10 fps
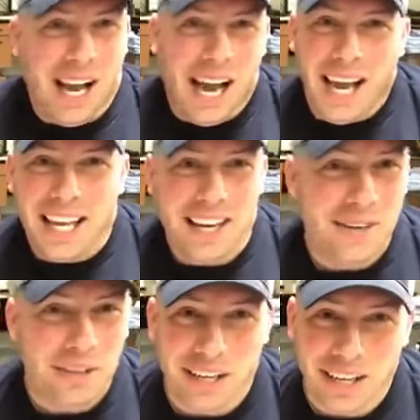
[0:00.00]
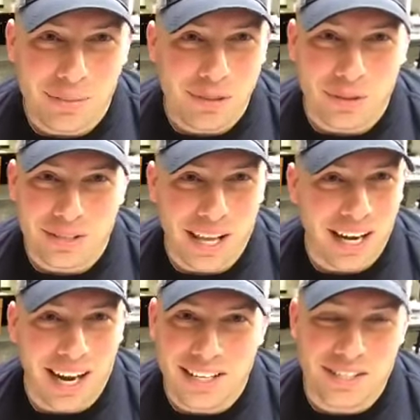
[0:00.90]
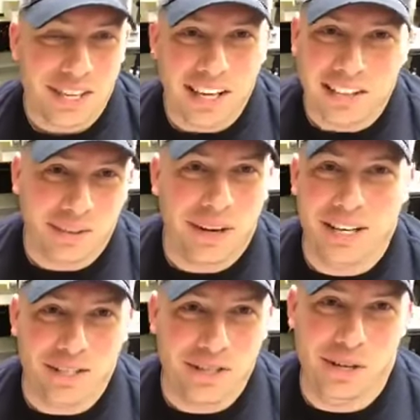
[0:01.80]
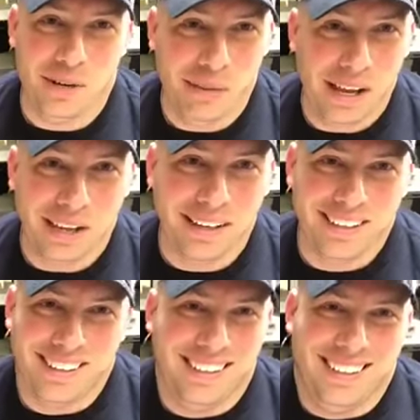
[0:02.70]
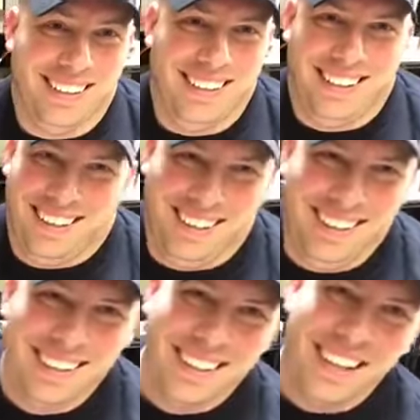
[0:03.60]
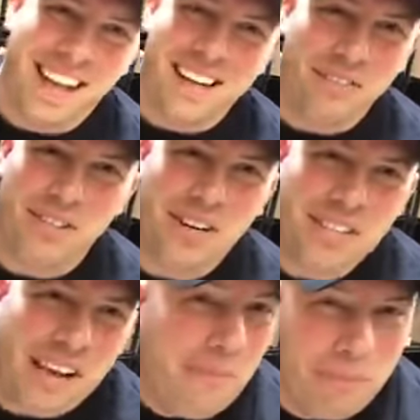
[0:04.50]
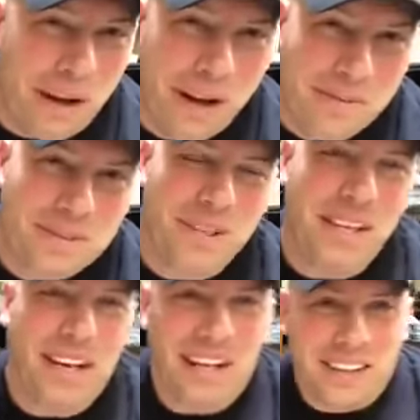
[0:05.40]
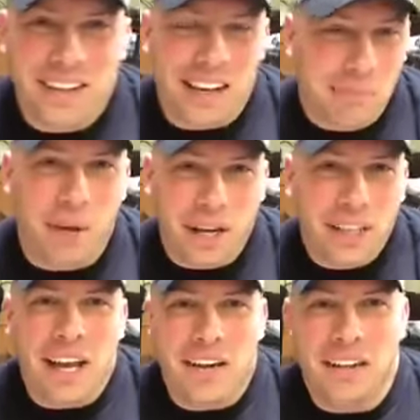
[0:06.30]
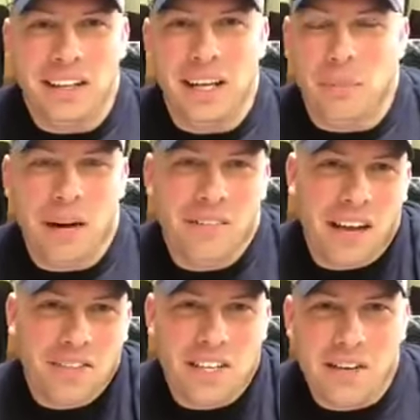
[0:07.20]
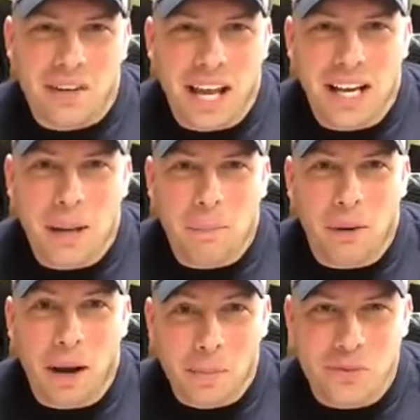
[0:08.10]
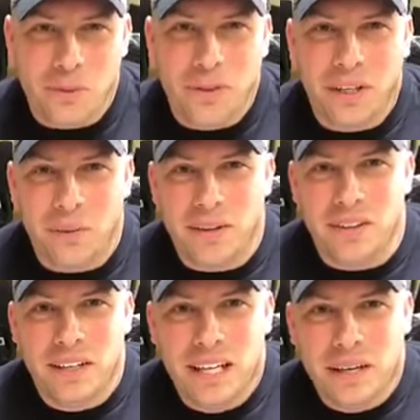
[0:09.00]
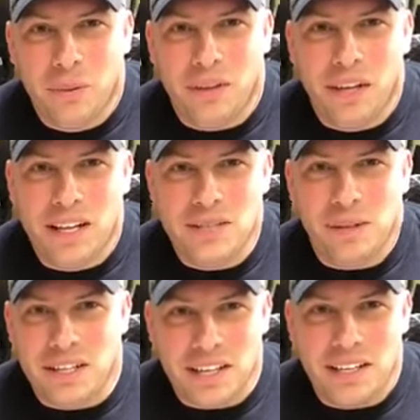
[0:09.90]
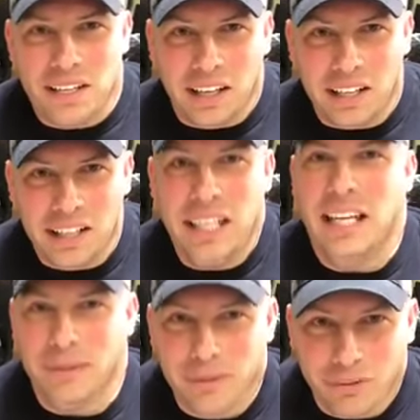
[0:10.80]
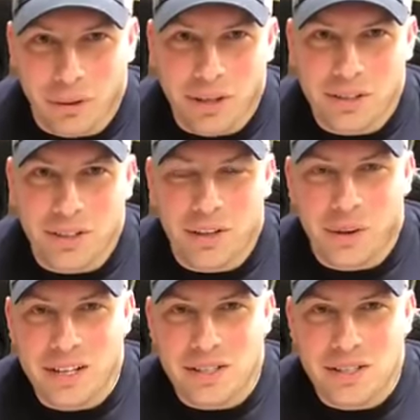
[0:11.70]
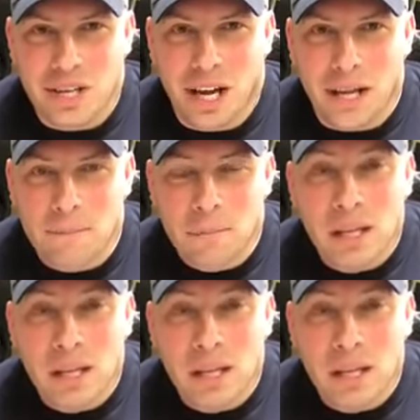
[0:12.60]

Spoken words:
I get a new gun, I'm so excited, I just take it to the range and shoot it, man. And if it starts having problems, then I break it down and clean it. But I've actually never had any problems really with guns because I didn't clean it before I took it to the range and shot it.